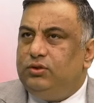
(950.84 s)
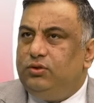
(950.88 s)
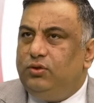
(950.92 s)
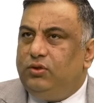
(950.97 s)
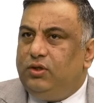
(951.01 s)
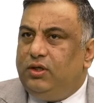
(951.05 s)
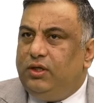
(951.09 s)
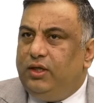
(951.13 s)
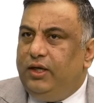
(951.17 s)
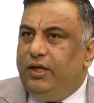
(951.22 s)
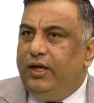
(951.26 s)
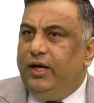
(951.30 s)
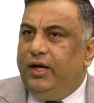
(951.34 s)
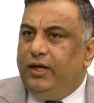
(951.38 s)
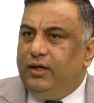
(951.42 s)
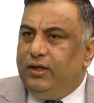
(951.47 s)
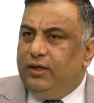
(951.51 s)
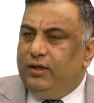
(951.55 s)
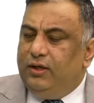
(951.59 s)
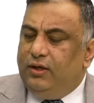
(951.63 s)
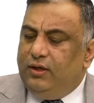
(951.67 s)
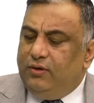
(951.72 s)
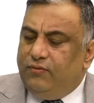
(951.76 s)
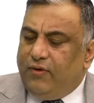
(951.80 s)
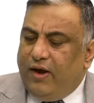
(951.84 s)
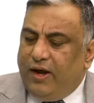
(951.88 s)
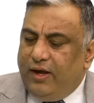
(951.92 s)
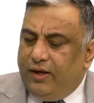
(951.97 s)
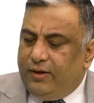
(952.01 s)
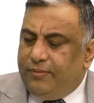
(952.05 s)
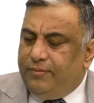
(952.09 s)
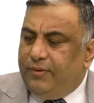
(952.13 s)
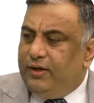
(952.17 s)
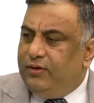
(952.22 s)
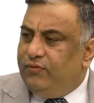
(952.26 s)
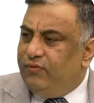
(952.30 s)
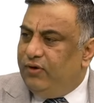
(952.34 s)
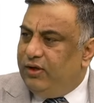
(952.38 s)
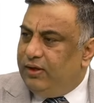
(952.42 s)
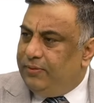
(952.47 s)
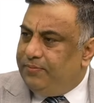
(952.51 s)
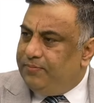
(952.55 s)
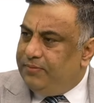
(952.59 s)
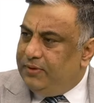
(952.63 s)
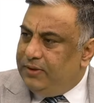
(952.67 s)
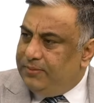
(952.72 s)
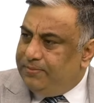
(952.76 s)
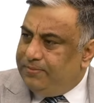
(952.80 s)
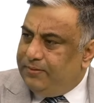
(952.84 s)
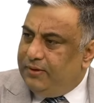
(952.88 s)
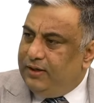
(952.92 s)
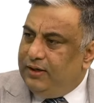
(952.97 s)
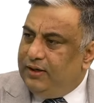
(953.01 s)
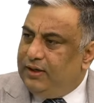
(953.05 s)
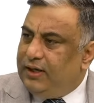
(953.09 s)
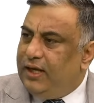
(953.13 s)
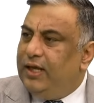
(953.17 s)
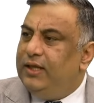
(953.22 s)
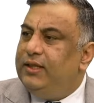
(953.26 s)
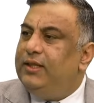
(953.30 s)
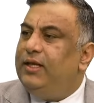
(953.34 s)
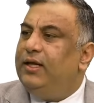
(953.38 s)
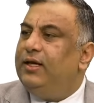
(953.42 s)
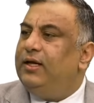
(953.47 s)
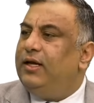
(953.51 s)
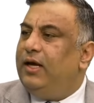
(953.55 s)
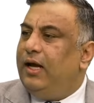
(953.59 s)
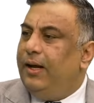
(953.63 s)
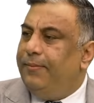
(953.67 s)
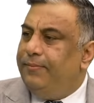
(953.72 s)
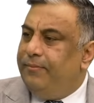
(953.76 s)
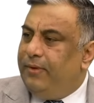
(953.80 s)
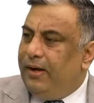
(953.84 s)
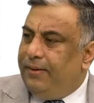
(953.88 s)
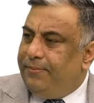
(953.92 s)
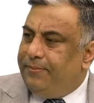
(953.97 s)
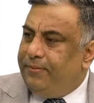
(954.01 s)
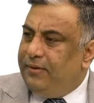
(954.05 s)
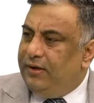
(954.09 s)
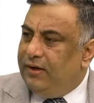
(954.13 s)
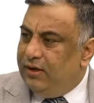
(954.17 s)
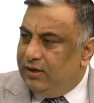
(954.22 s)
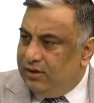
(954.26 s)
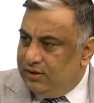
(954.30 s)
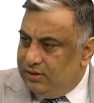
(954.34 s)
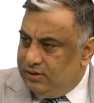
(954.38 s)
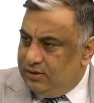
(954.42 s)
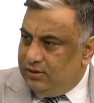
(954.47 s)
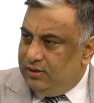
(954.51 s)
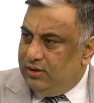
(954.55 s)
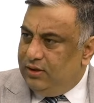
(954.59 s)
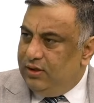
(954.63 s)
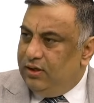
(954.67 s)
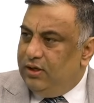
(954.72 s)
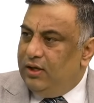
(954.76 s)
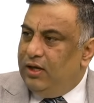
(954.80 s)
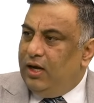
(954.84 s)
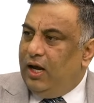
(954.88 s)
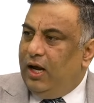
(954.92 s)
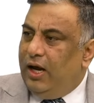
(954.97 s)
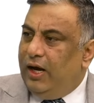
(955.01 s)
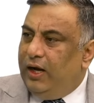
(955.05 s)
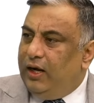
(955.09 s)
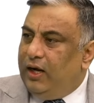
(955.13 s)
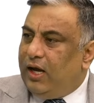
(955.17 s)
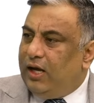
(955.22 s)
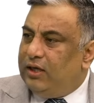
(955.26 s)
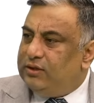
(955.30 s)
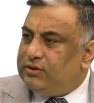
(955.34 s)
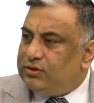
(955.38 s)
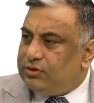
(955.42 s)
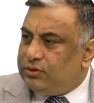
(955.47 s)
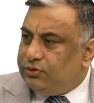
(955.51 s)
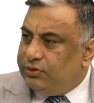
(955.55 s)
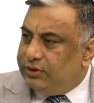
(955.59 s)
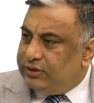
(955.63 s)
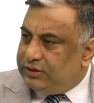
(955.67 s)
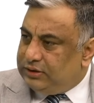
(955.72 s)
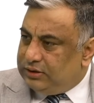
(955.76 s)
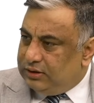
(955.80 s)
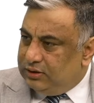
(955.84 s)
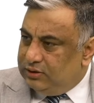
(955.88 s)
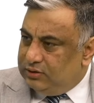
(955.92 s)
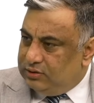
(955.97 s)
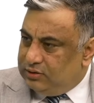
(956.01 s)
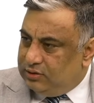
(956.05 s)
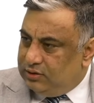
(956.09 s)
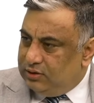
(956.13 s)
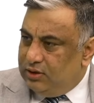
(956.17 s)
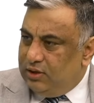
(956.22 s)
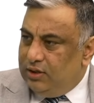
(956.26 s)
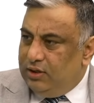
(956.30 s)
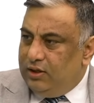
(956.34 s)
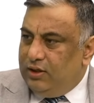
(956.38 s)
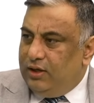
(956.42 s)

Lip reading: to create an environment where people can then come up, learn, and ask questions.